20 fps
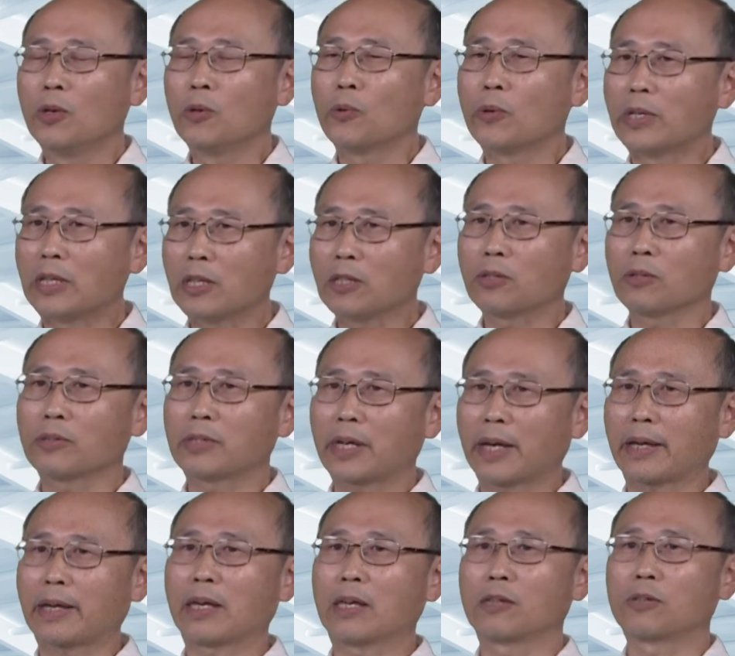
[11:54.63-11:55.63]
we need to
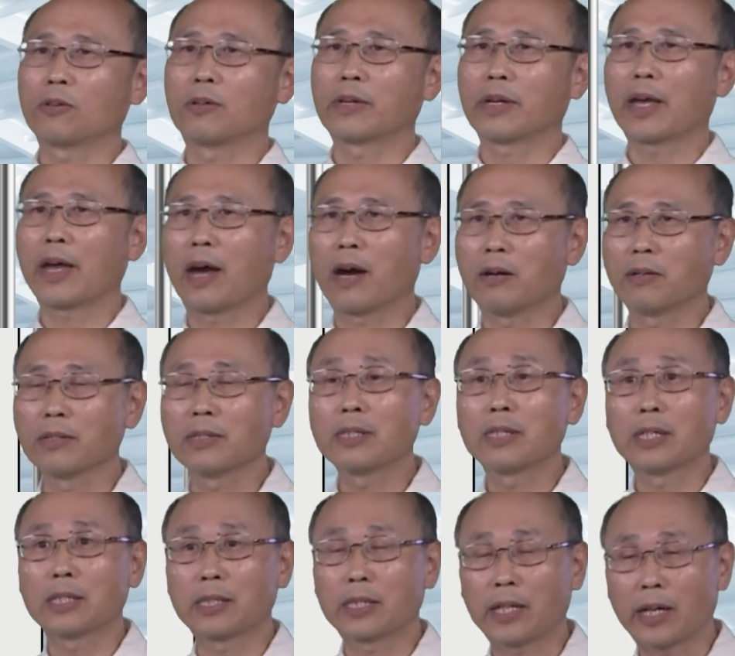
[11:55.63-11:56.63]
take into account
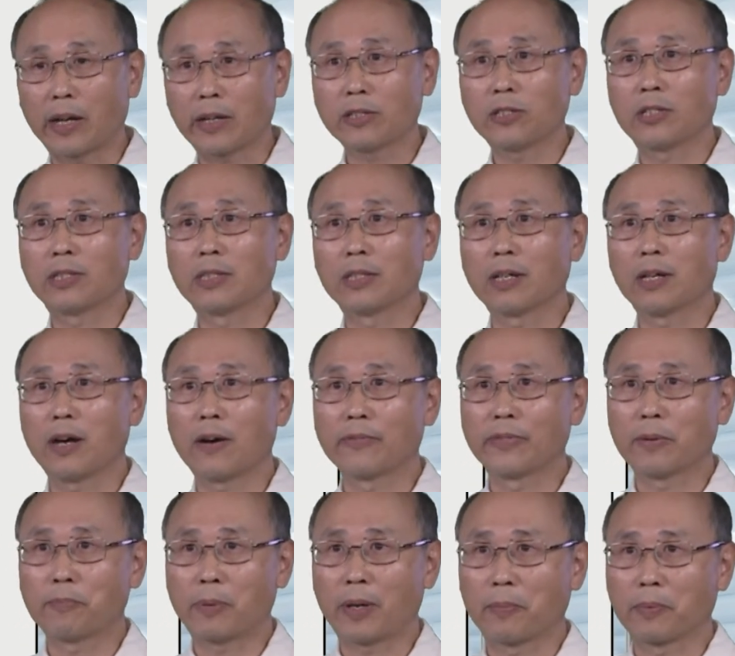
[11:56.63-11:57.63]
the direction of
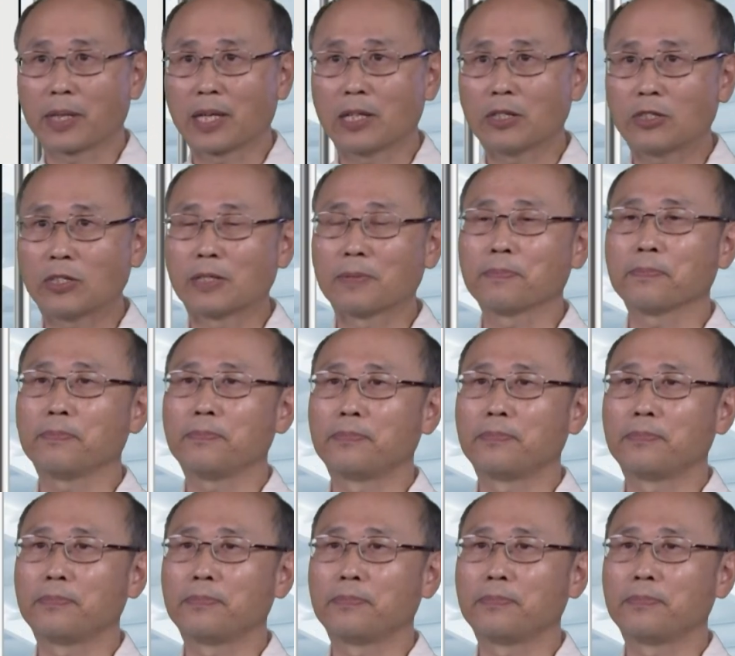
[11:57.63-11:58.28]
the propagation.